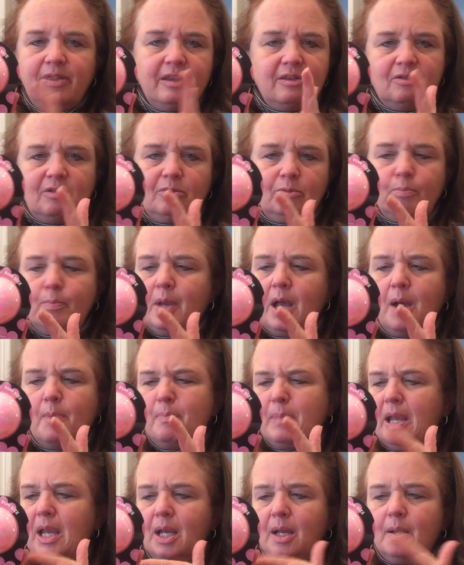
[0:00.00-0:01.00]
that's just a
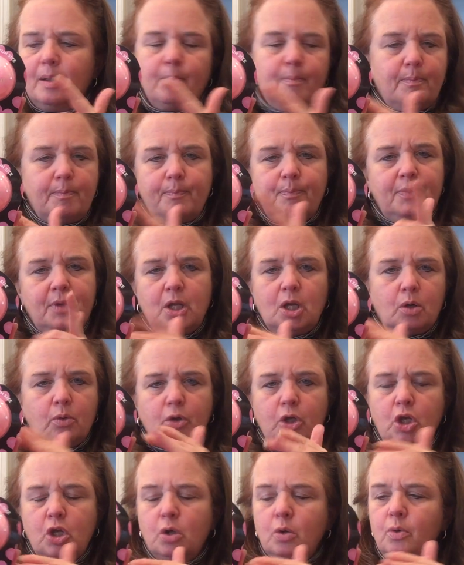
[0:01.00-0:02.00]
pink, you know,
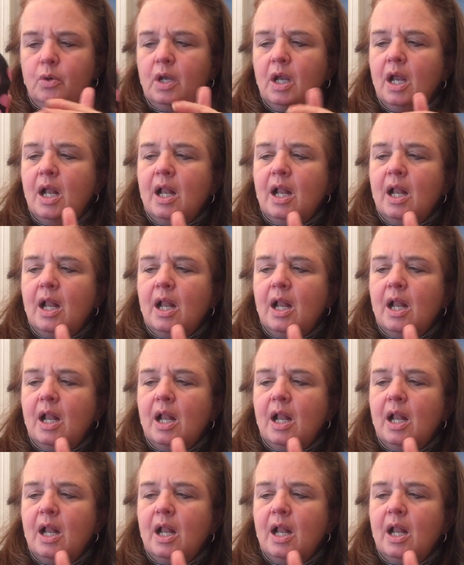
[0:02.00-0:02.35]
cute,